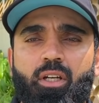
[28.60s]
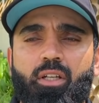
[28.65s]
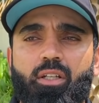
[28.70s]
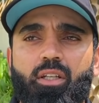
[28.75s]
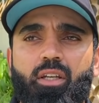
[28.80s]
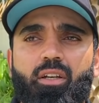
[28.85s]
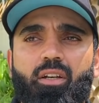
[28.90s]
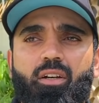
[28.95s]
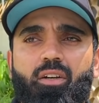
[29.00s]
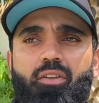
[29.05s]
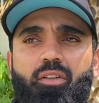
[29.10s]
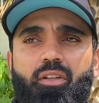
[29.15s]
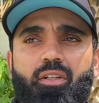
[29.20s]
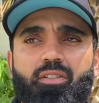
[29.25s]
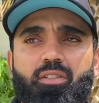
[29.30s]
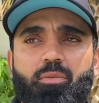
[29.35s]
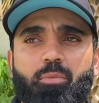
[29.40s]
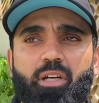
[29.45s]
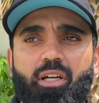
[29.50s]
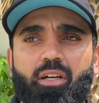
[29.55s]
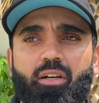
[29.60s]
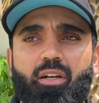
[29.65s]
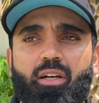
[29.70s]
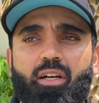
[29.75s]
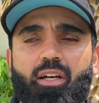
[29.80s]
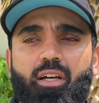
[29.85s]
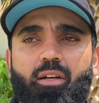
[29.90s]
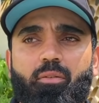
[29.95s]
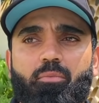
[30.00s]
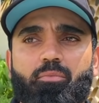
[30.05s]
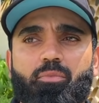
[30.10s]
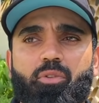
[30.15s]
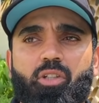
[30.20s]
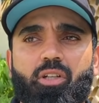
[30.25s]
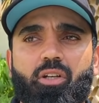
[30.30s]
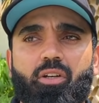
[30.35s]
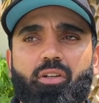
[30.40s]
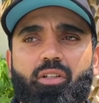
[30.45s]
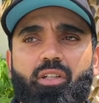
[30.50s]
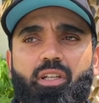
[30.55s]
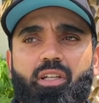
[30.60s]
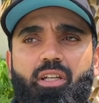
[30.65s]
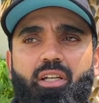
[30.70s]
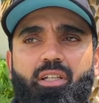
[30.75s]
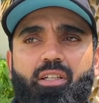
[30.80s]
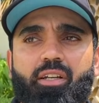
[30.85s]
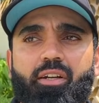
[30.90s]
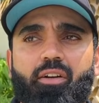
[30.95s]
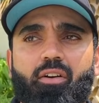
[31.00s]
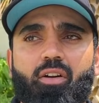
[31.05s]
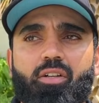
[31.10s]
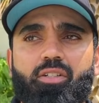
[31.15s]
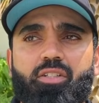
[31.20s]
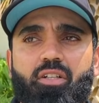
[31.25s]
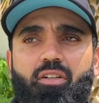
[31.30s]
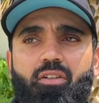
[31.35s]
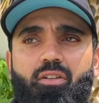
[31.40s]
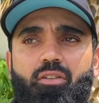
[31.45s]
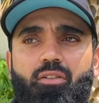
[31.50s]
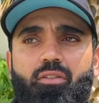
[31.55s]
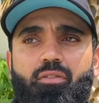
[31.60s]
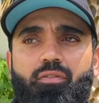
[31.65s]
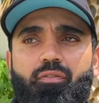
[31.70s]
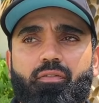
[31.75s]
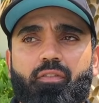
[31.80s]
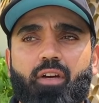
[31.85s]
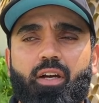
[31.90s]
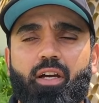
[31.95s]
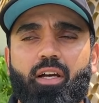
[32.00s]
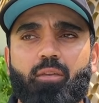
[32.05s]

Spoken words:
Yeah, I think it's about, you know, getting a clear idea of